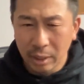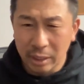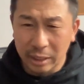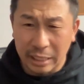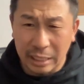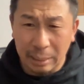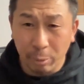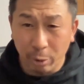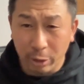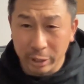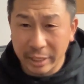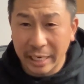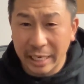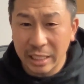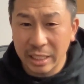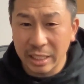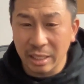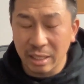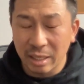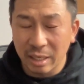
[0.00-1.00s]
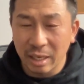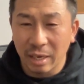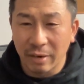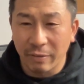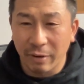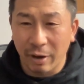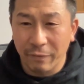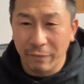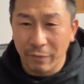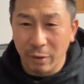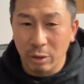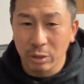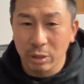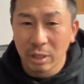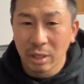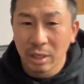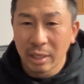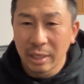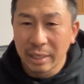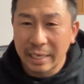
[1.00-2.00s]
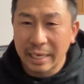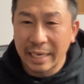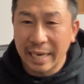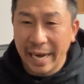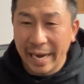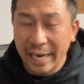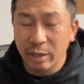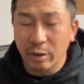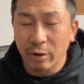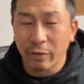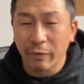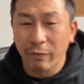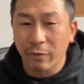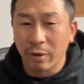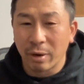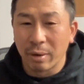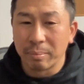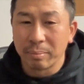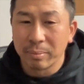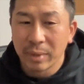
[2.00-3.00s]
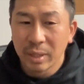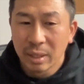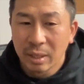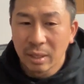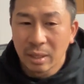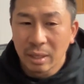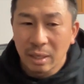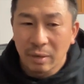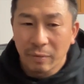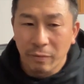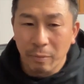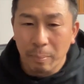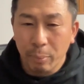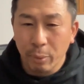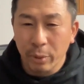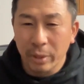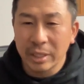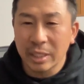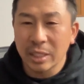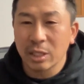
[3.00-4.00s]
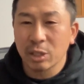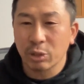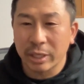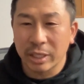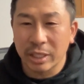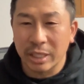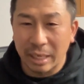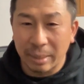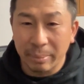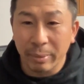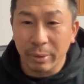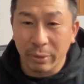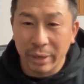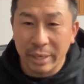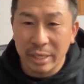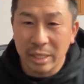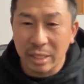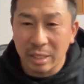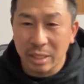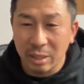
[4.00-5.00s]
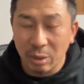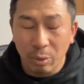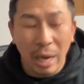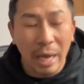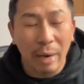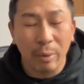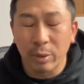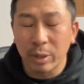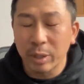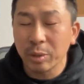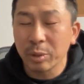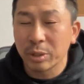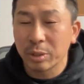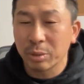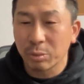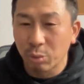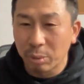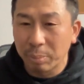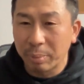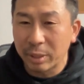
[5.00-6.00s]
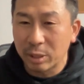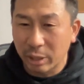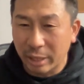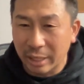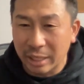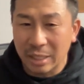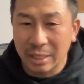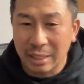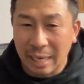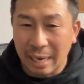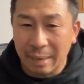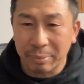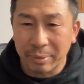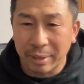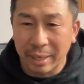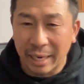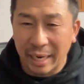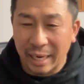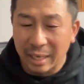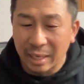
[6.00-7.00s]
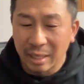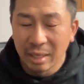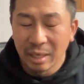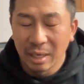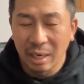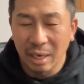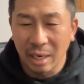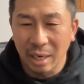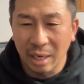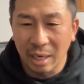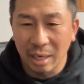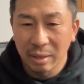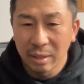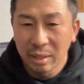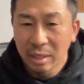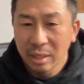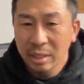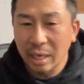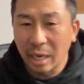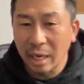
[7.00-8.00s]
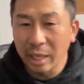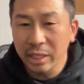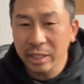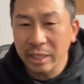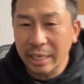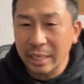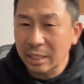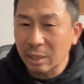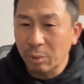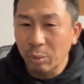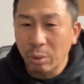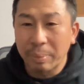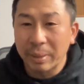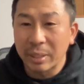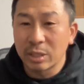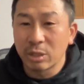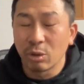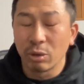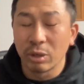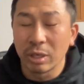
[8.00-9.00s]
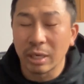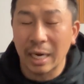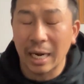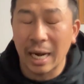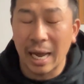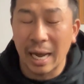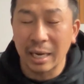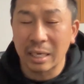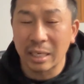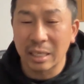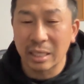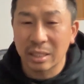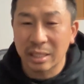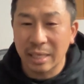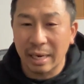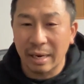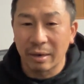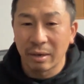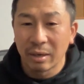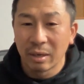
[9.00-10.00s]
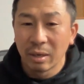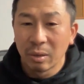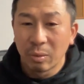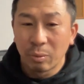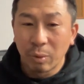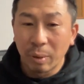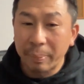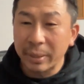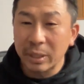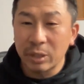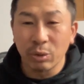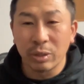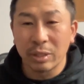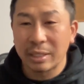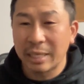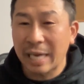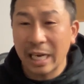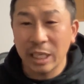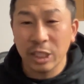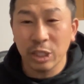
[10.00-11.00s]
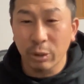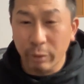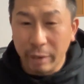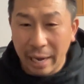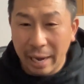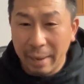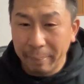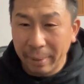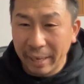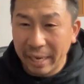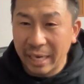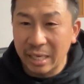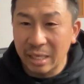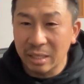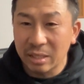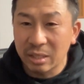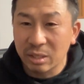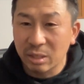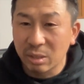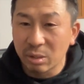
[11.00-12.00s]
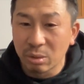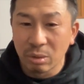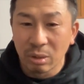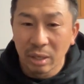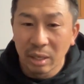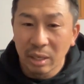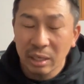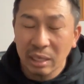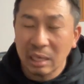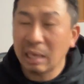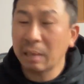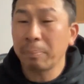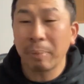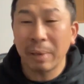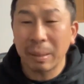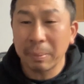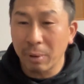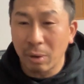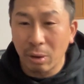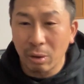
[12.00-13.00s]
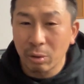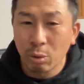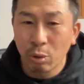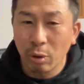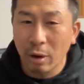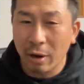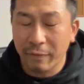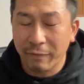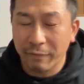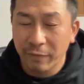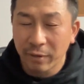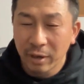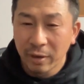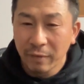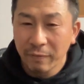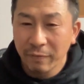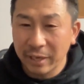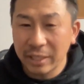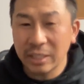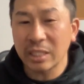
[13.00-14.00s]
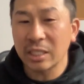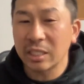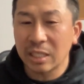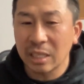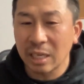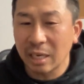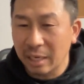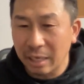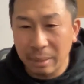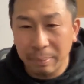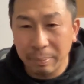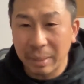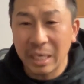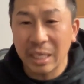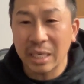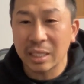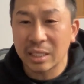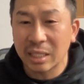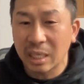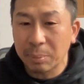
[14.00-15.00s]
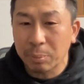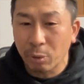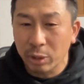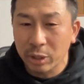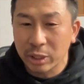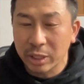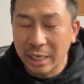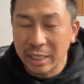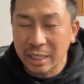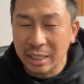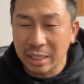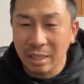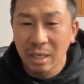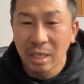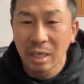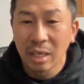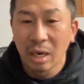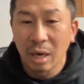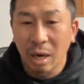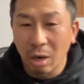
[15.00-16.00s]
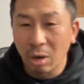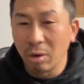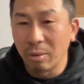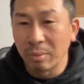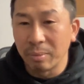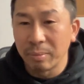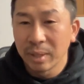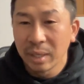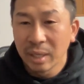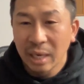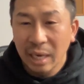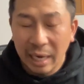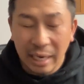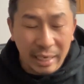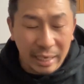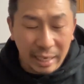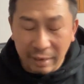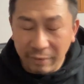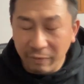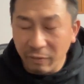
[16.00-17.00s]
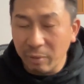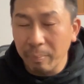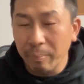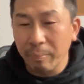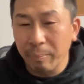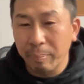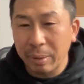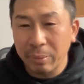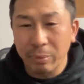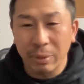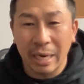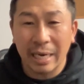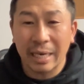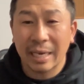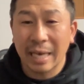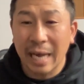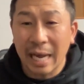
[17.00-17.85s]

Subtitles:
deportation of our folks getting handed over from prison straight to immigration. So like we've been trying to stop that. The other things that we've been doing a lot is that we've been doing national campaigns to keep people who are facing immediate deportation home, and even people that